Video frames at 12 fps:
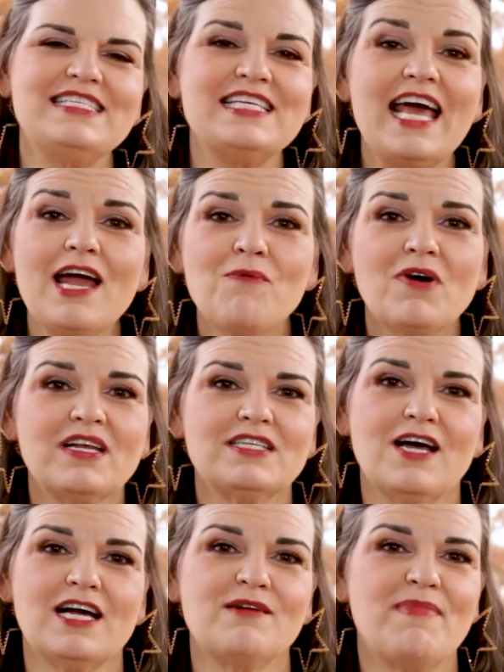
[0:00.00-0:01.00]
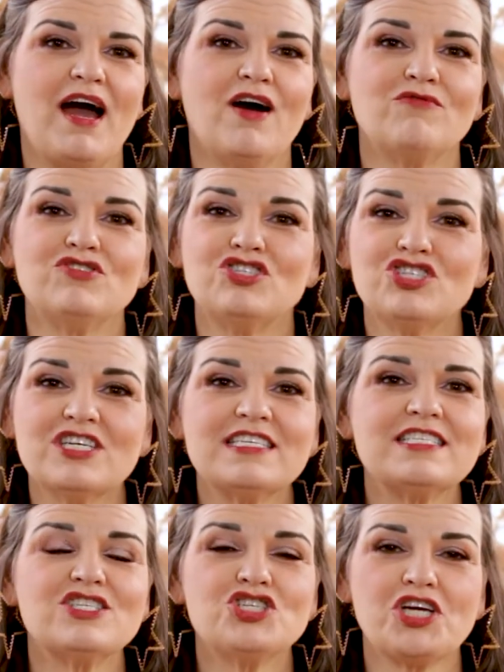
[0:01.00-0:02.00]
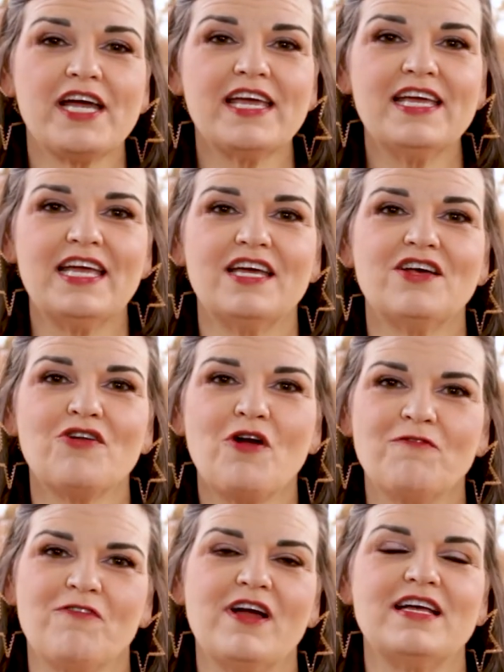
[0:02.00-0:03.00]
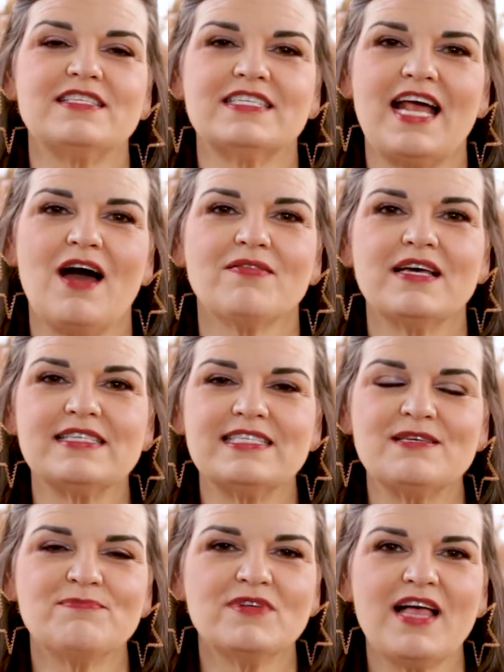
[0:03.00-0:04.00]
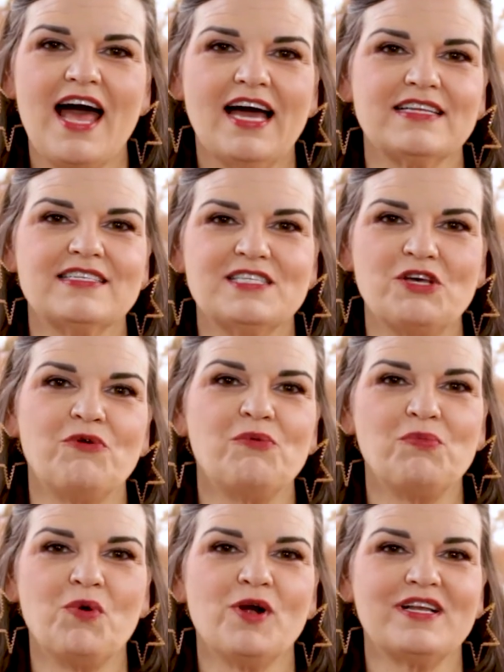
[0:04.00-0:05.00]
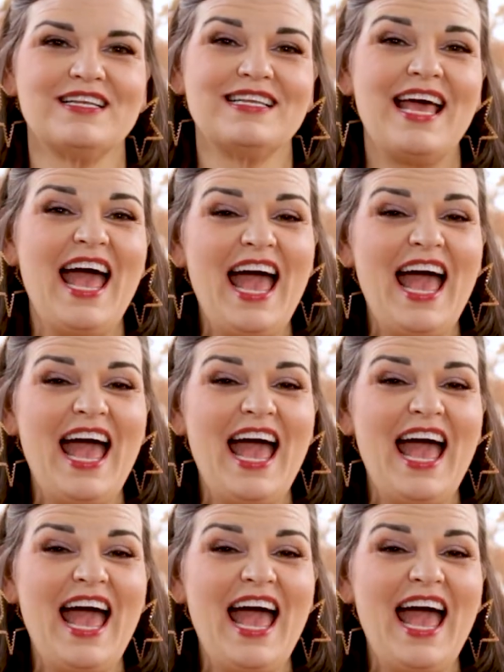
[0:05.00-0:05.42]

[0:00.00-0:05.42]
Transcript: today I want to talk about just checking in on our friends and how that simple act is so important.